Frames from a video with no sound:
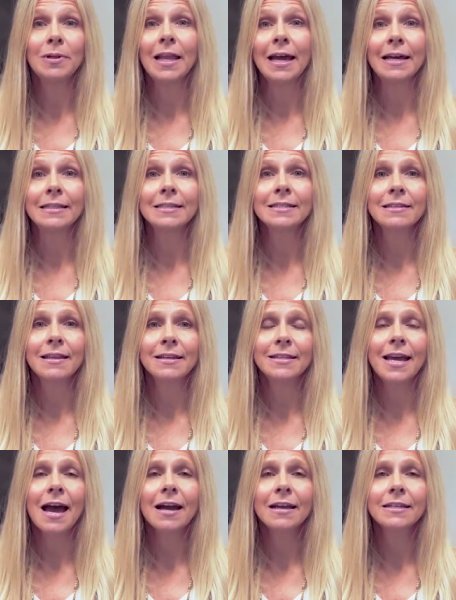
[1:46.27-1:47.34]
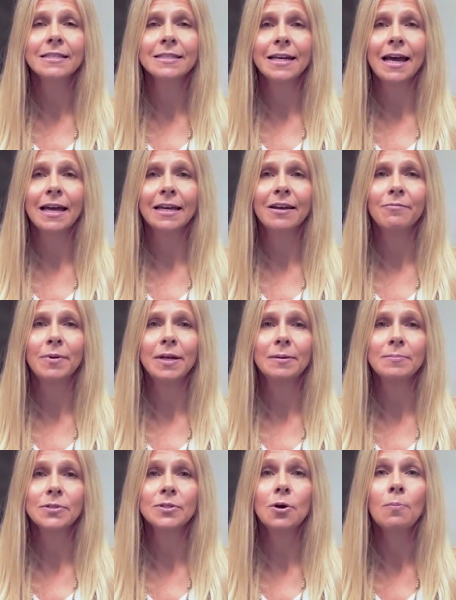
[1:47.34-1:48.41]
plans like the Atkins diet have
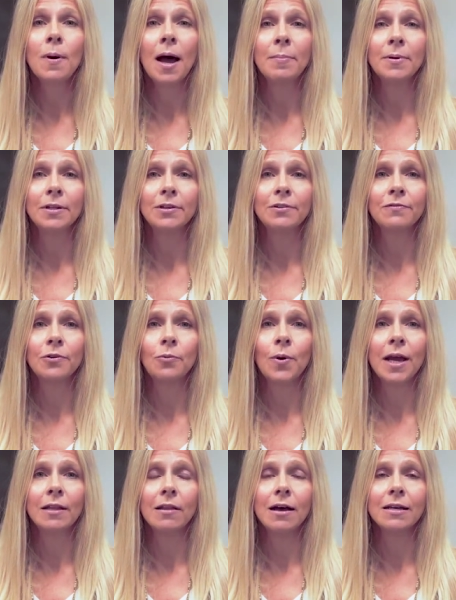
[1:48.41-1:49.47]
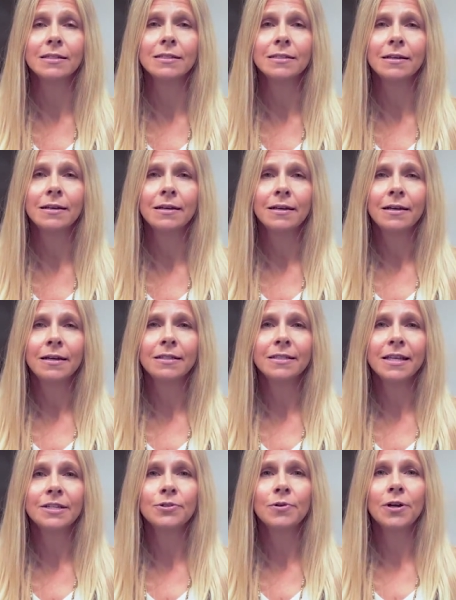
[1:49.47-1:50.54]
become so popular for weight loss, as
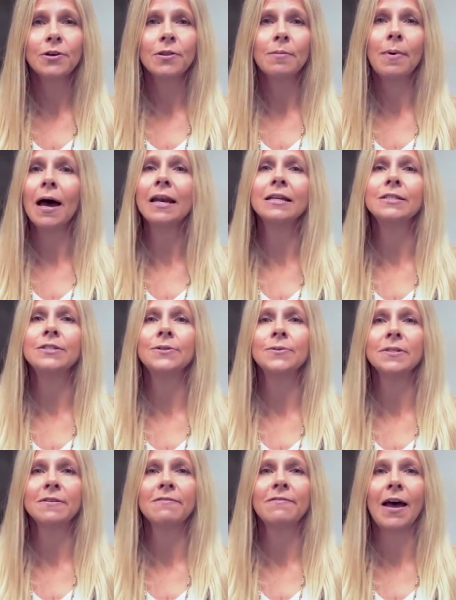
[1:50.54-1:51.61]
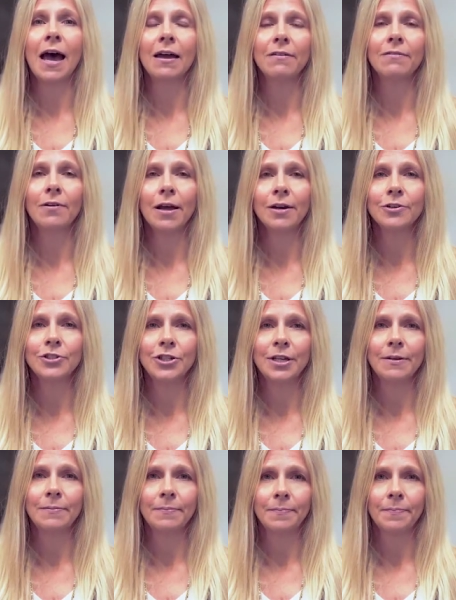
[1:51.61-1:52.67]
they trigger the body's use of fat for
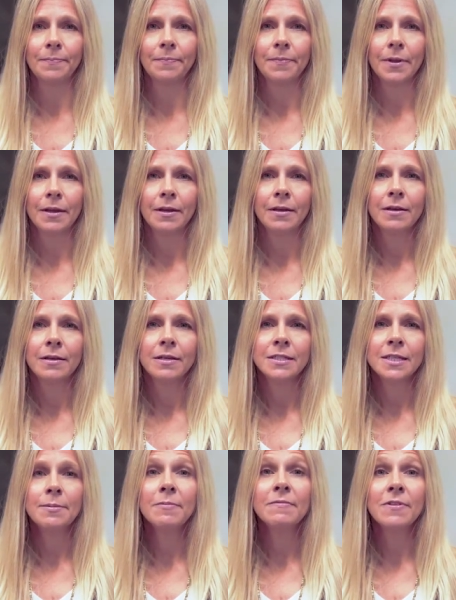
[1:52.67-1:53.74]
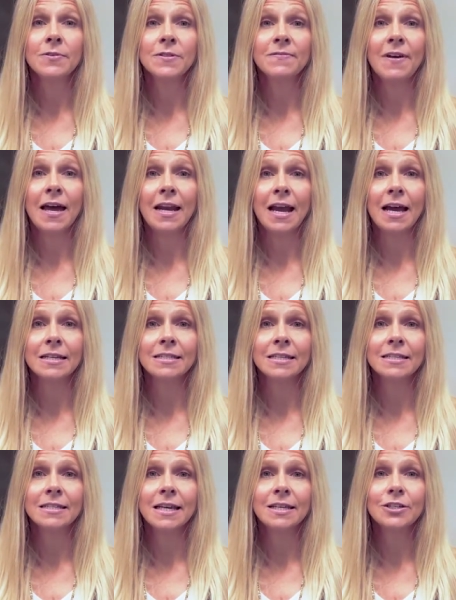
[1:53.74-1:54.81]
energy. Some of those fatty
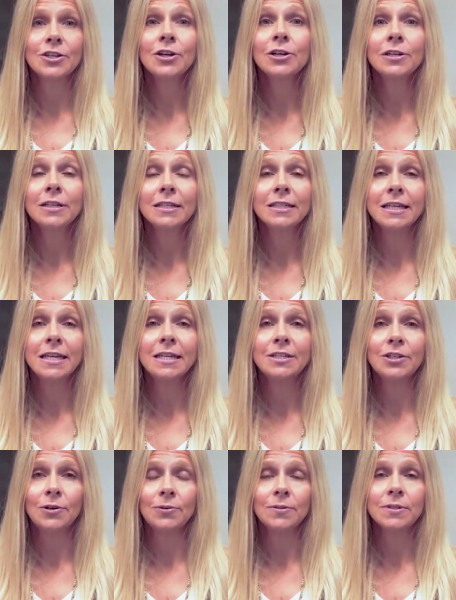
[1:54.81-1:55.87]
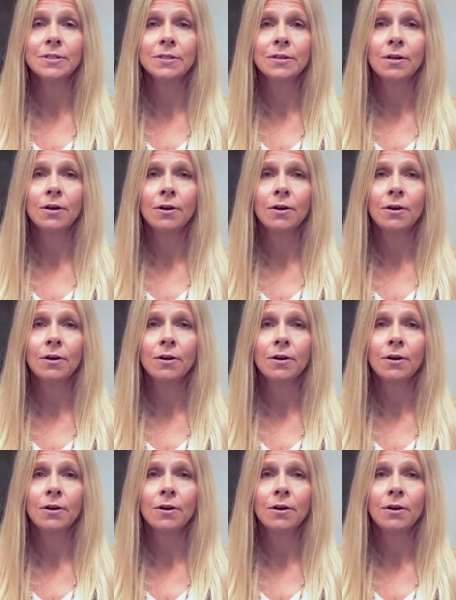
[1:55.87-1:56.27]
acids get turned into ketones,